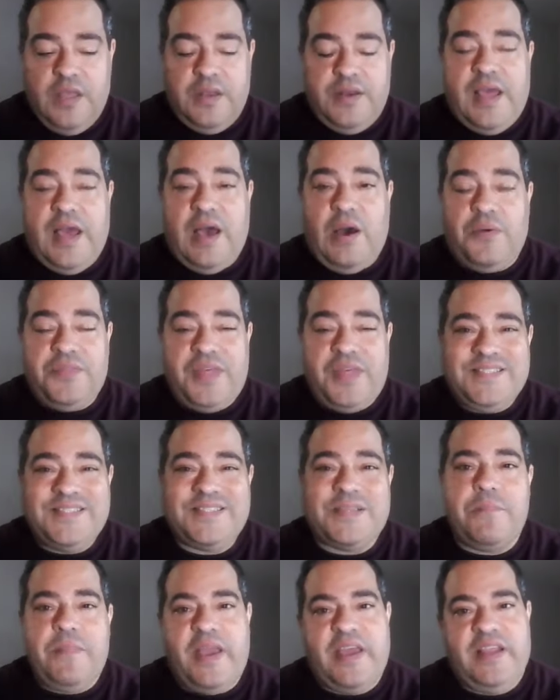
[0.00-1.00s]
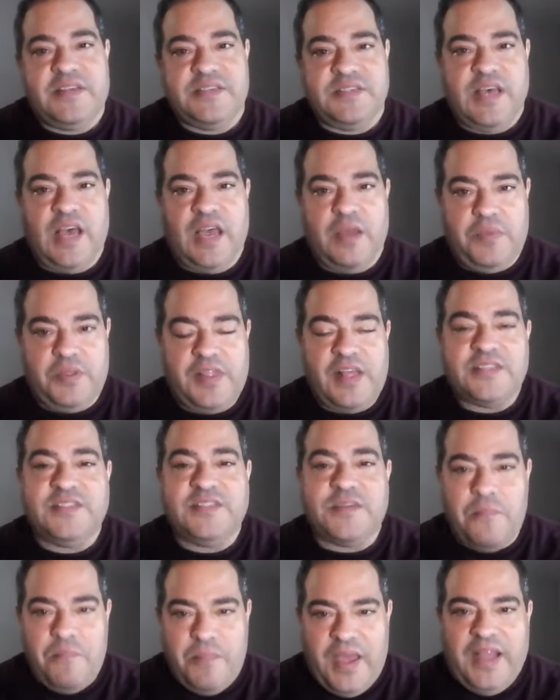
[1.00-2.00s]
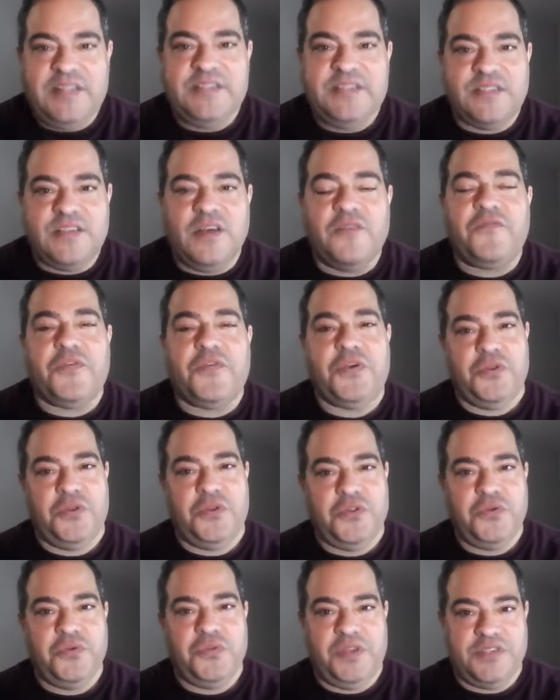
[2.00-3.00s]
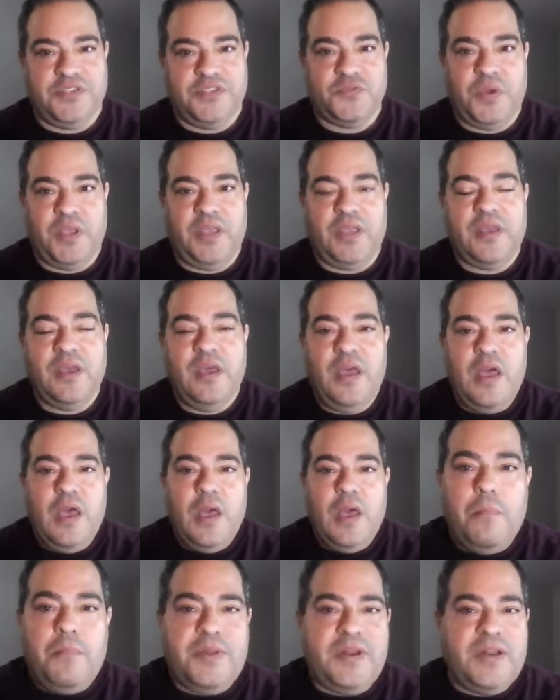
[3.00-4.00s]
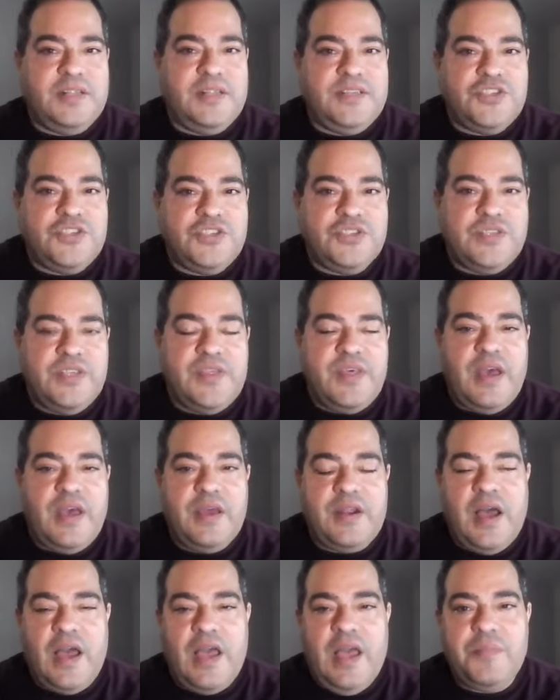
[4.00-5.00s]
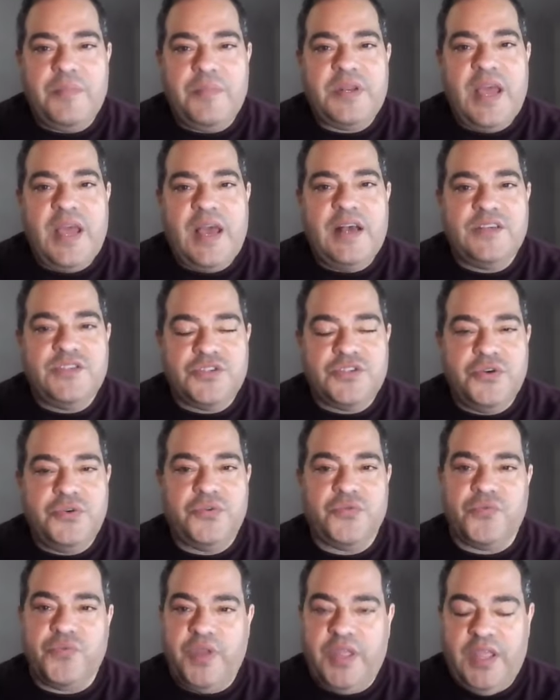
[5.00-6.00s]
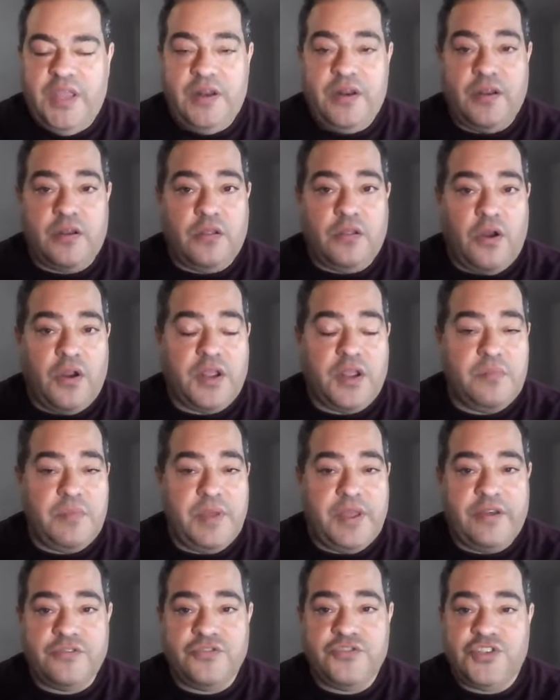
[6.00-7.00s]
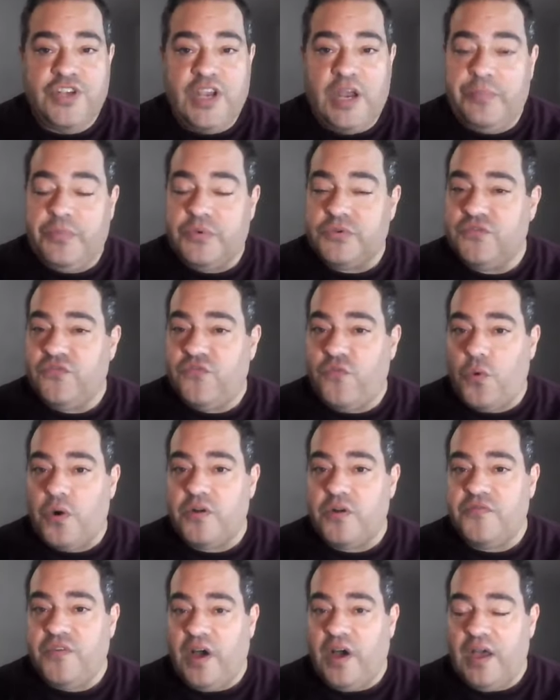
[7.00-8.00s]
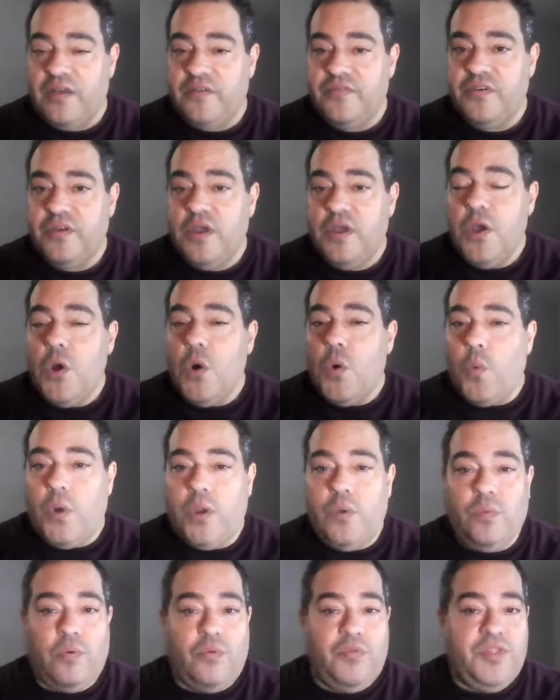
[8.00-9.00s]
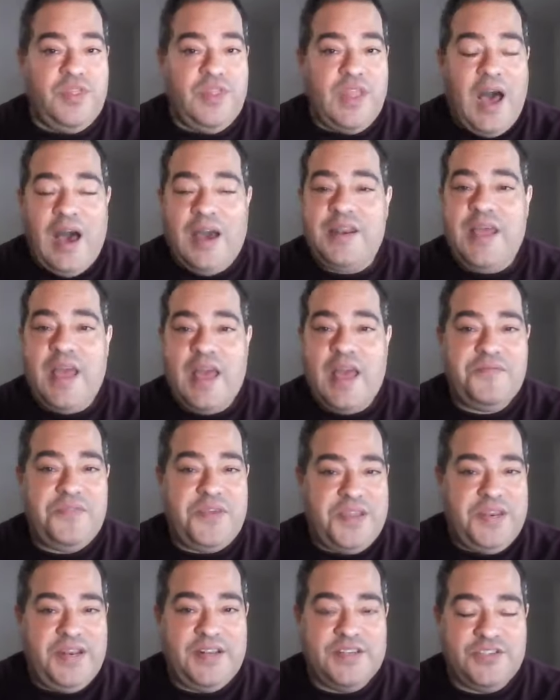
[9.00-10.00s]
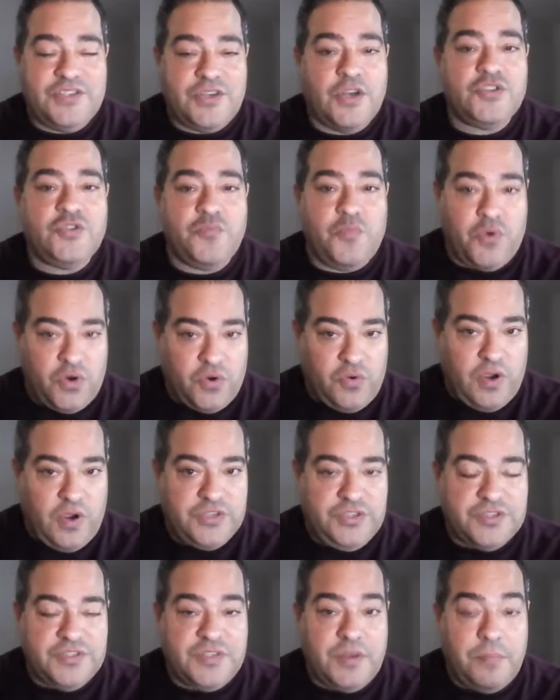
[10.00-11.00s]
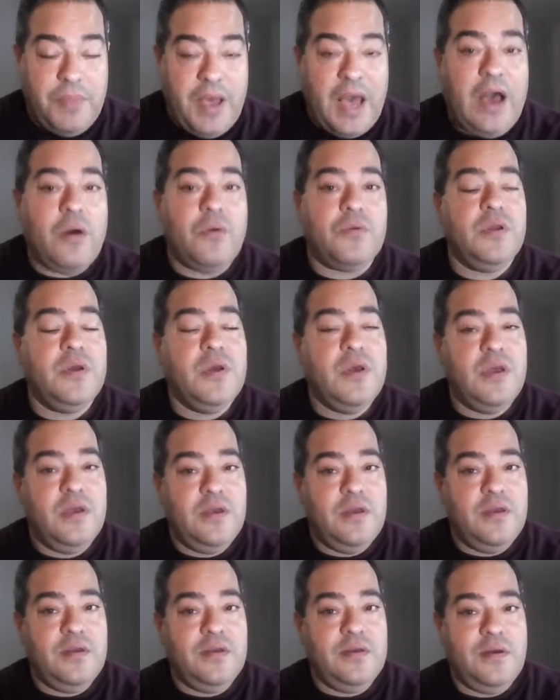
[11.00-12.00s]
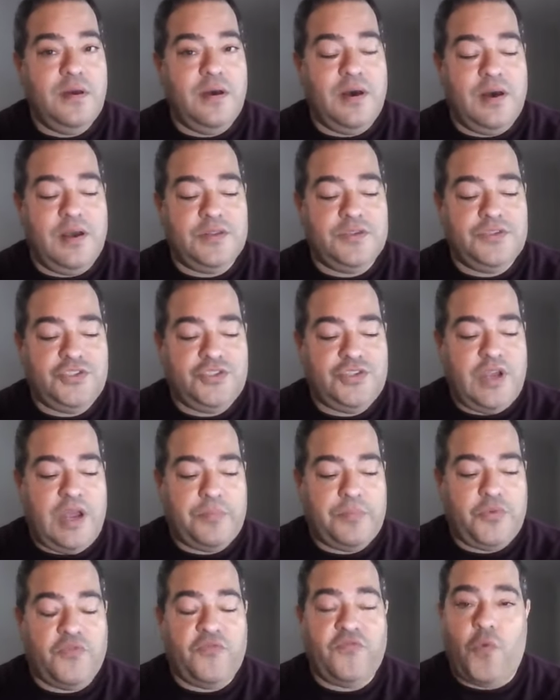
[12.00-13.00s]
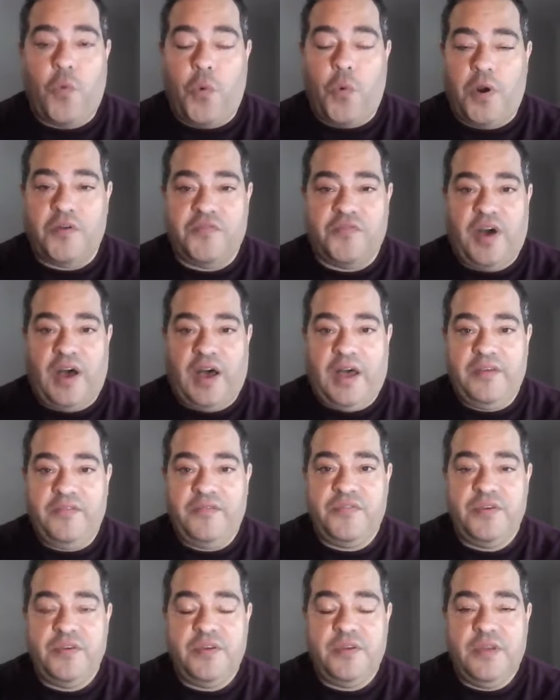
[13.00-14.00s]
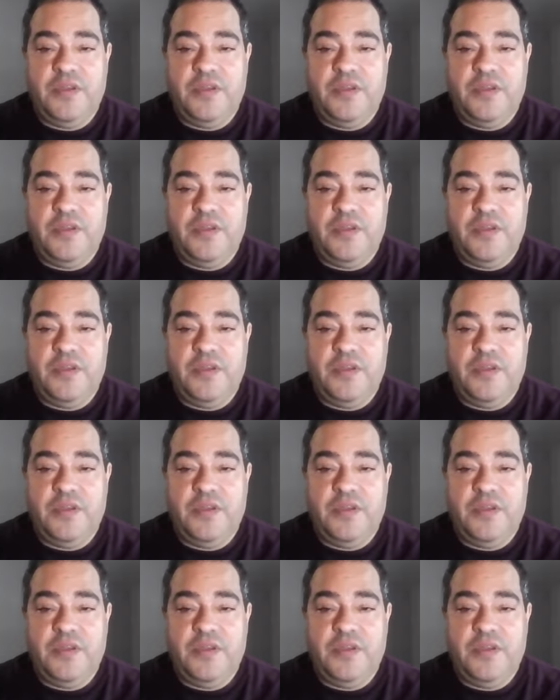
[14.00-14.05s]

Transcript: Now, that's the main assignment. That's the main stuff for you to do this week. But in addition to that, I am going to ask you to read Clark and Mayer's chapters 4 and 5. We will not have any discussion board questions about chapter 4 and 5